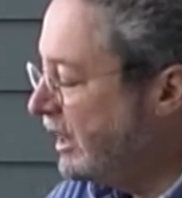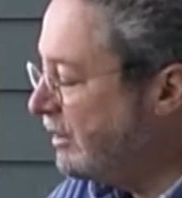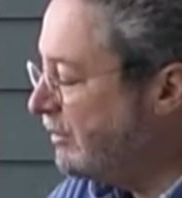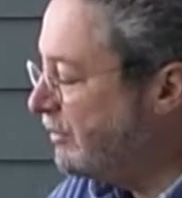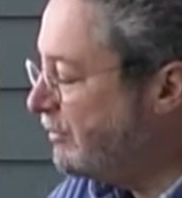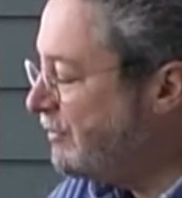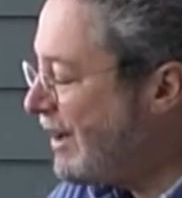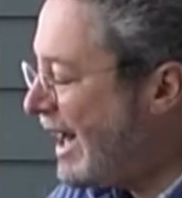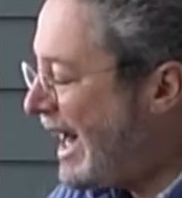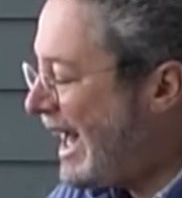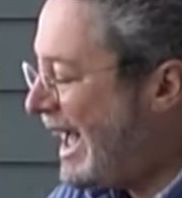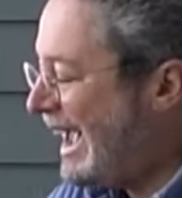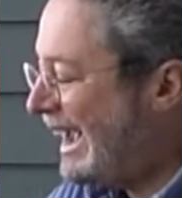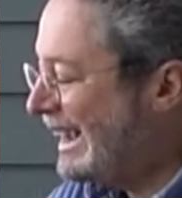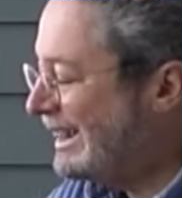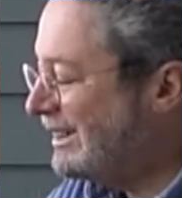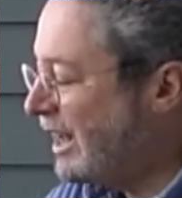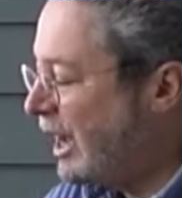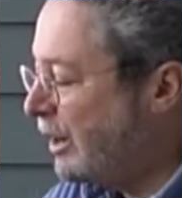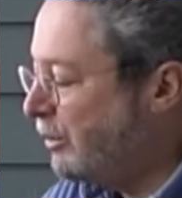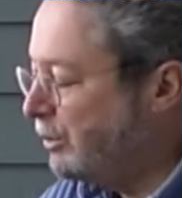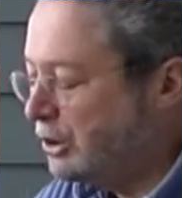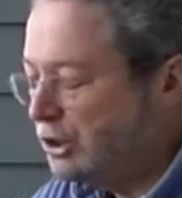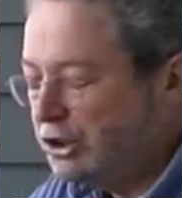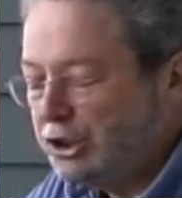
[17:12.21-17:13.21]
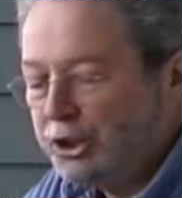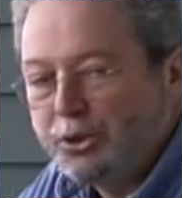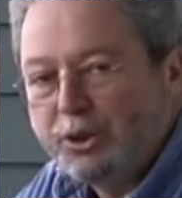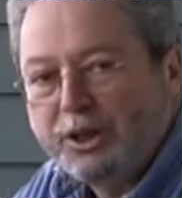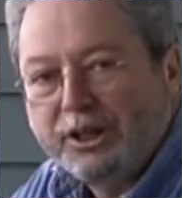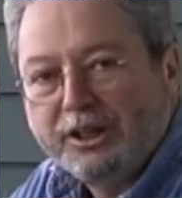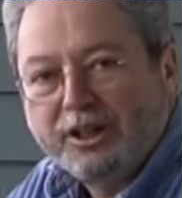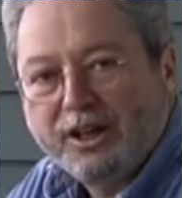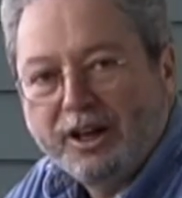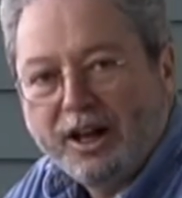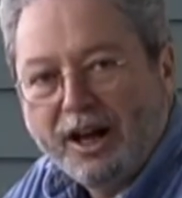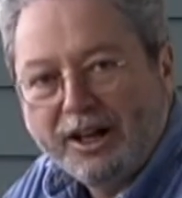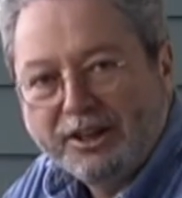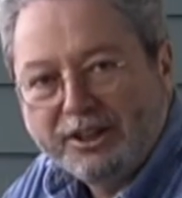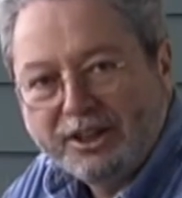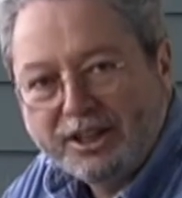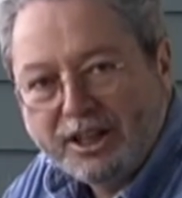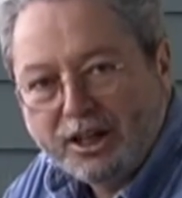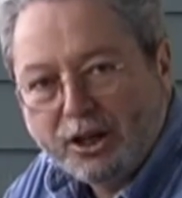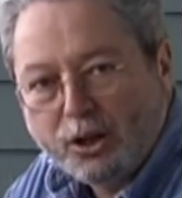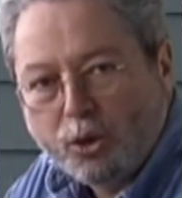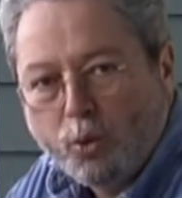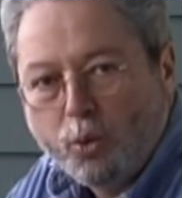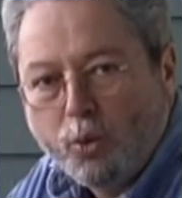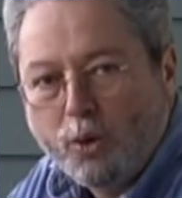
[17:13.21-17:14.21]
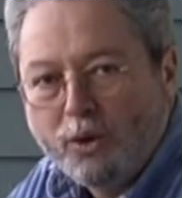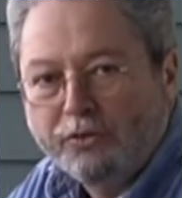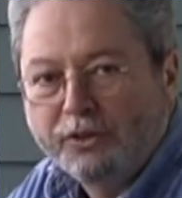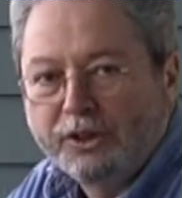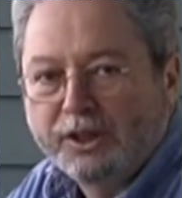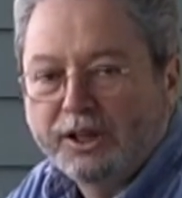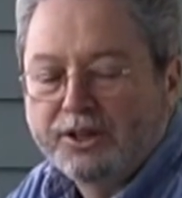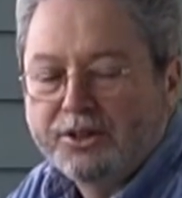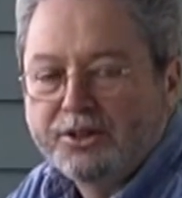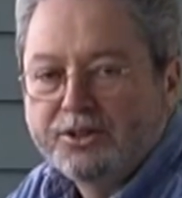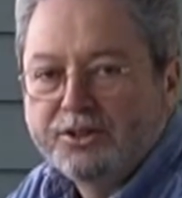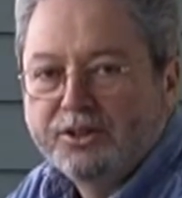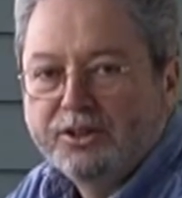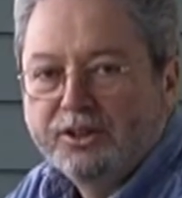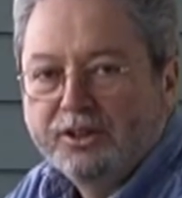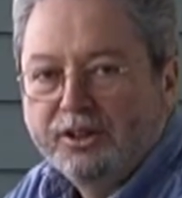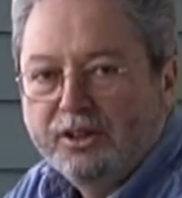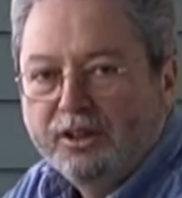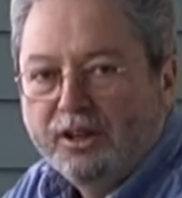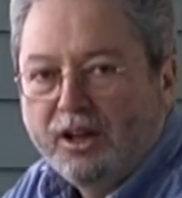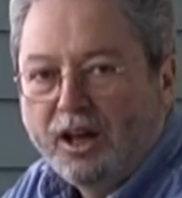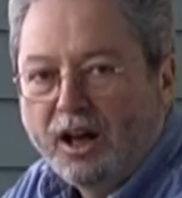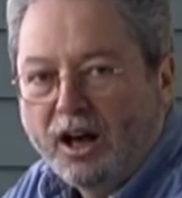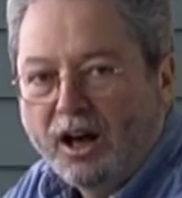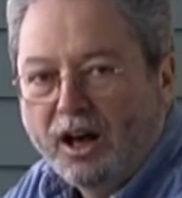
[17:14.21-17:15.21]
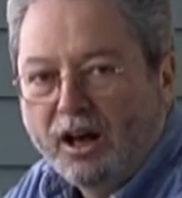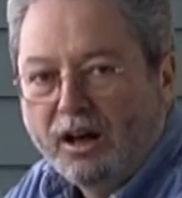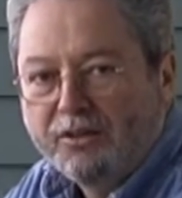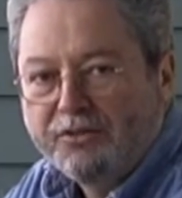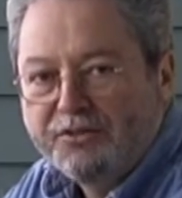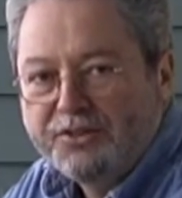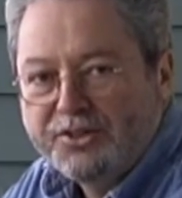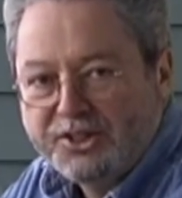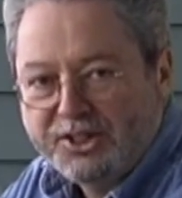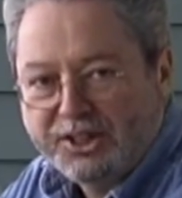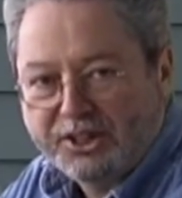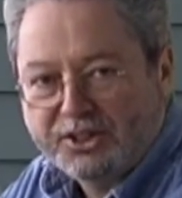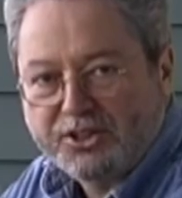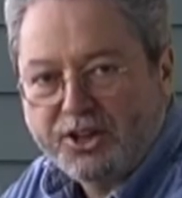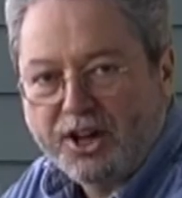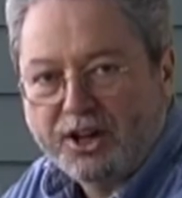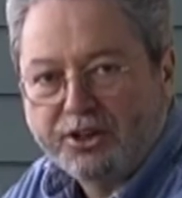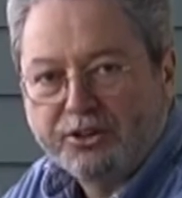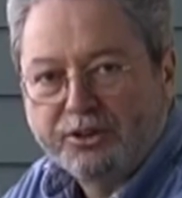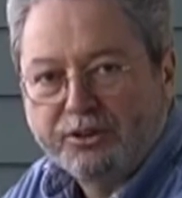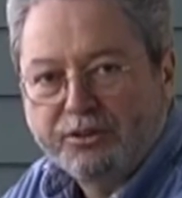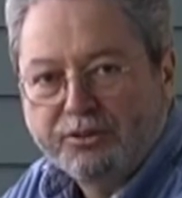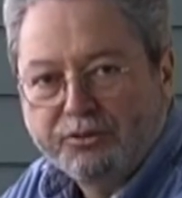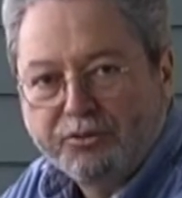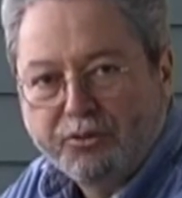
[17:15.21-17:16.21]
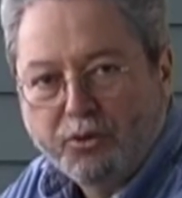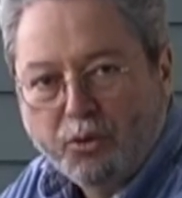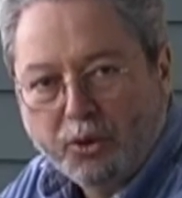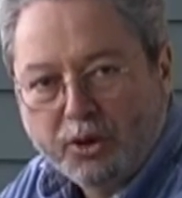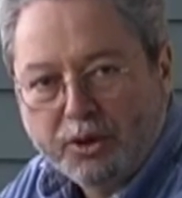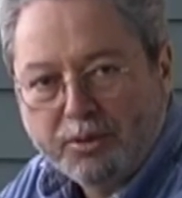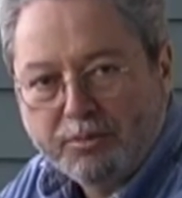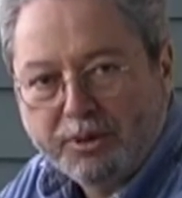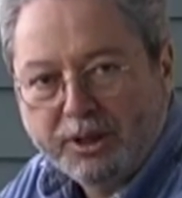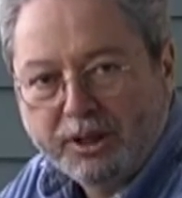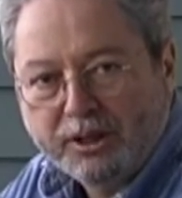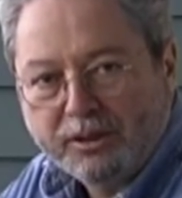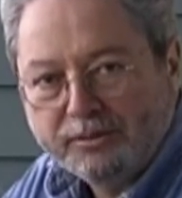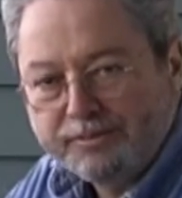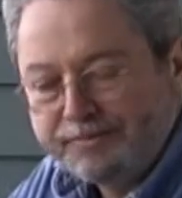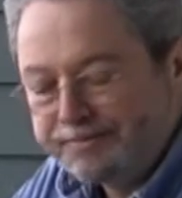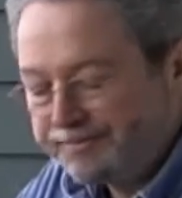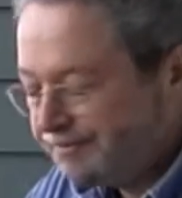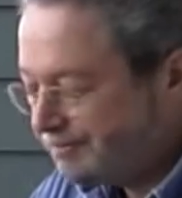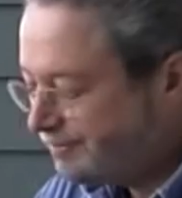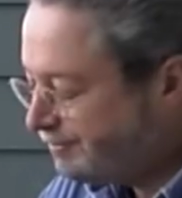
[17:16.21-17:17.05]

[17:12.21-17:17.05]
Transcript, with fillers: in fact, I was shooting at the equivalent of 640 mil.